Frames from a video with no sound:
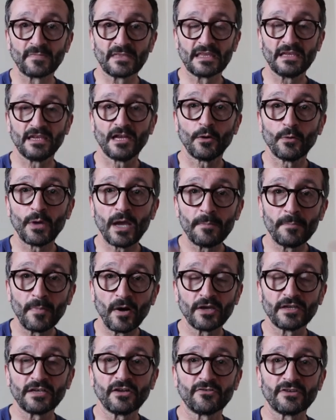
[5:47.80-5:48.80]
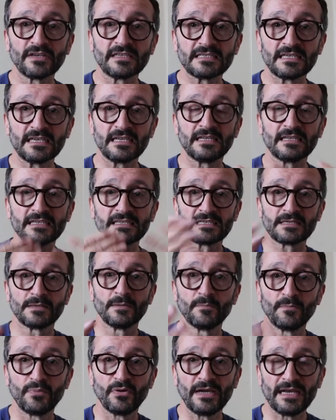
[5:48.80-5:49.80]
you know, a minority that's
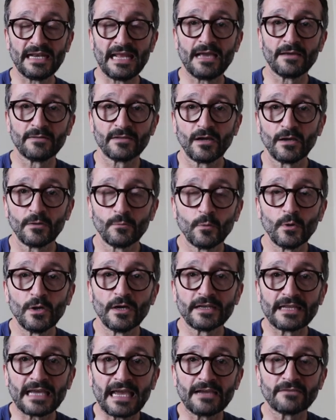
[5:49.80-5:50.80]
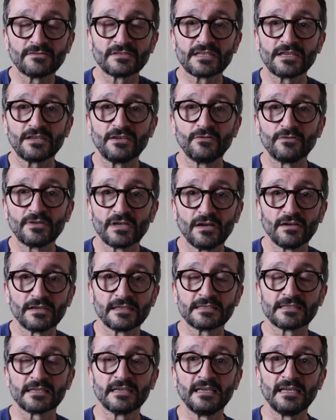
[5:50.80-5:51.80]
putting out my word out to you
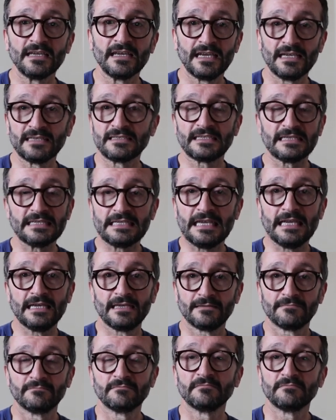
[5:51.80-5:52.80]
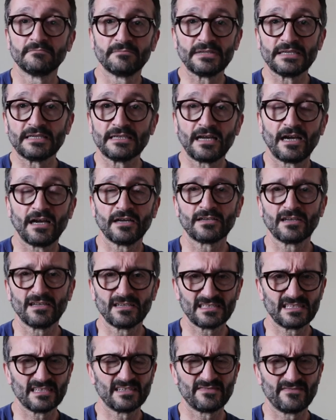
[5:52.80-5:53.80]
guys. And yeah, but I'd
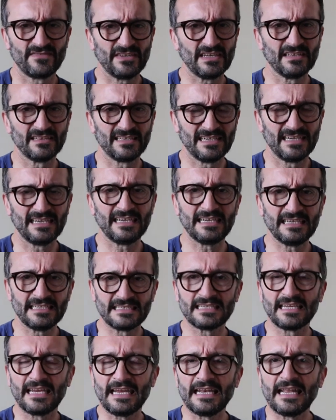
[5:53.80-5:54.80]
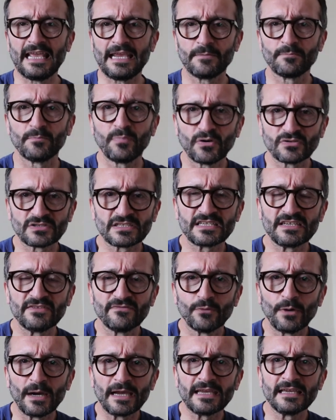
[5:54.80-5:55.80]
like to feel that it is in a
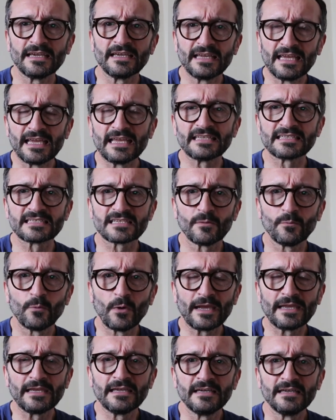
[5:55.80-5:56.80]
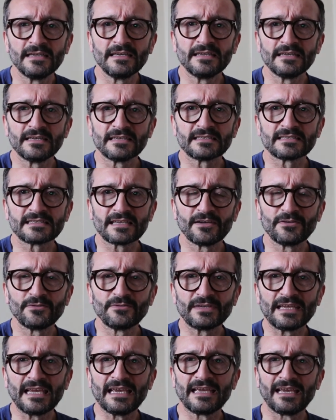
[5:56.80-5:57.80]
positive way, in some way. So
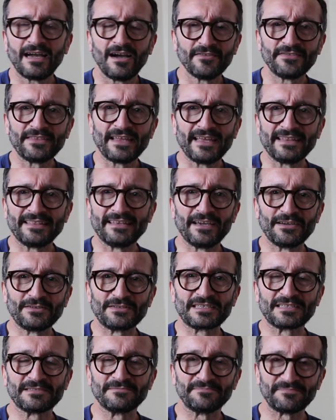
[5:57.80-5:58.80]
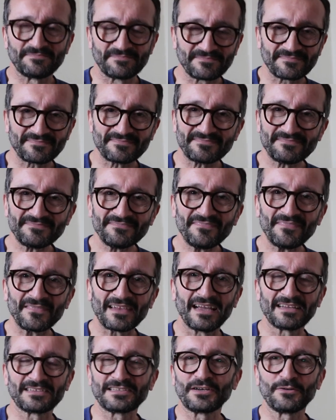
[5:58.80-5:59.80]
yeah, on that note,
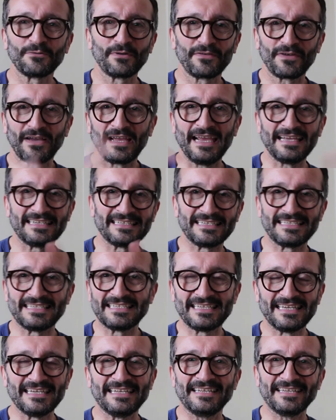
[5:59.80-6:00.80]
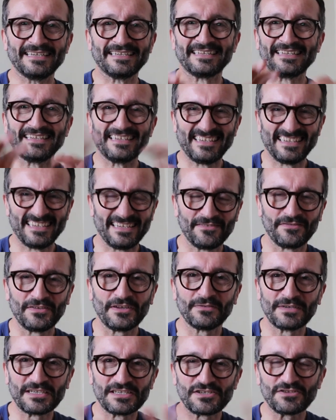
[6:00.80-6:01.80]
I don't know where I edited it. If
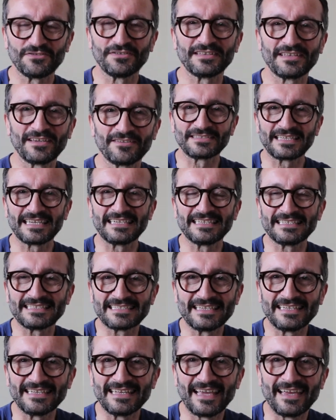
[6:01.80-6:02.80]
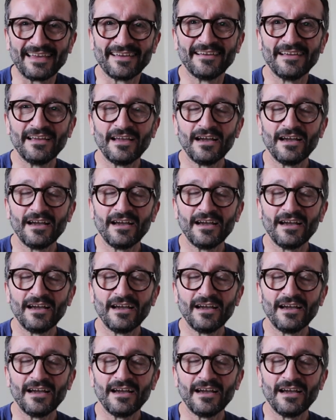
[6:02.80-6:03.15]
you enjoyed those edits in there